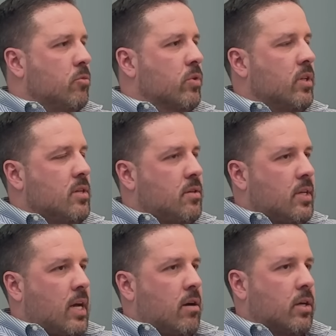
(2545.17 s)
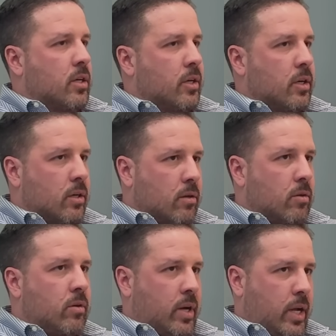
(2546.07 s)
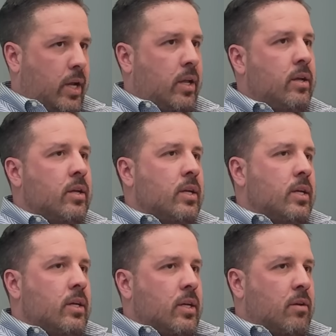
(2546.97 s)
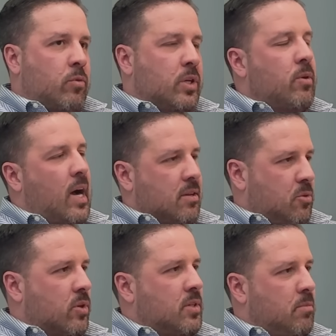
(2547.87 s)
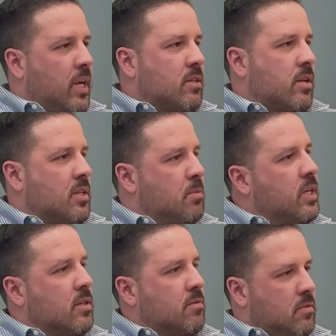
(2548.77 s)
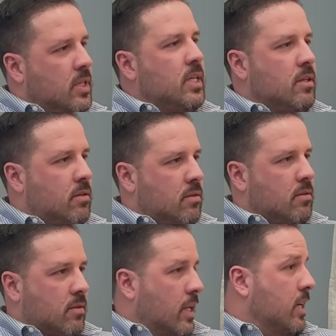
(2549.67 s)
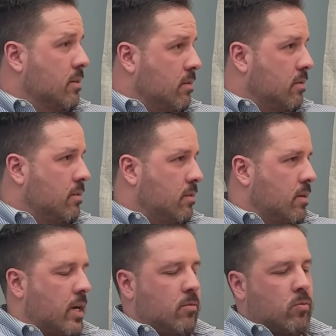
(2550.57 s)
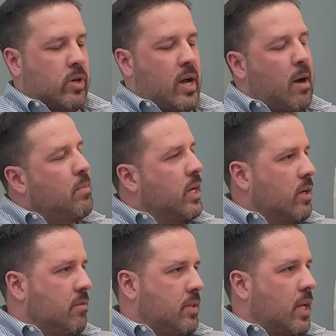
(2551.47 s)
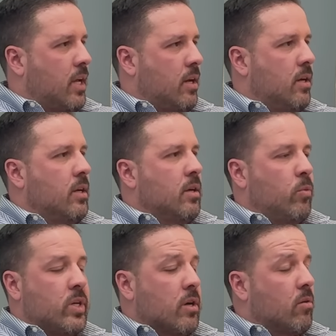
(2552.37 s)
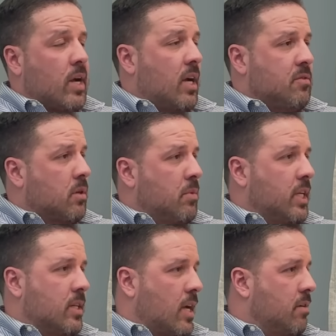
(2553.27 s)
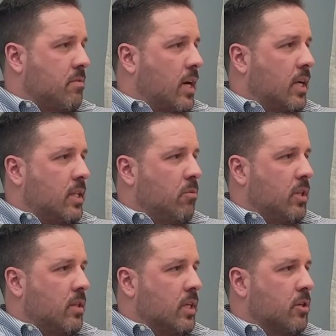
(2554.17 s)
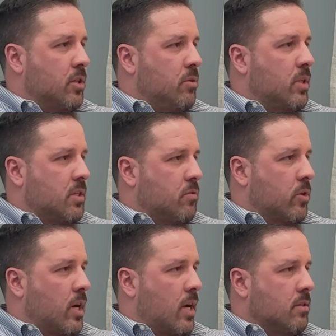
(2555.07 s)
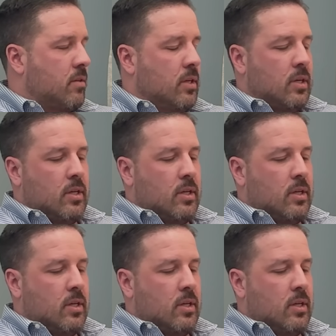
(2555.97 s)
you really sit down and go, okay, we do outsource, it makes sense because of these things. We're not big enough yet. We don't have somebody identified that we think is for us.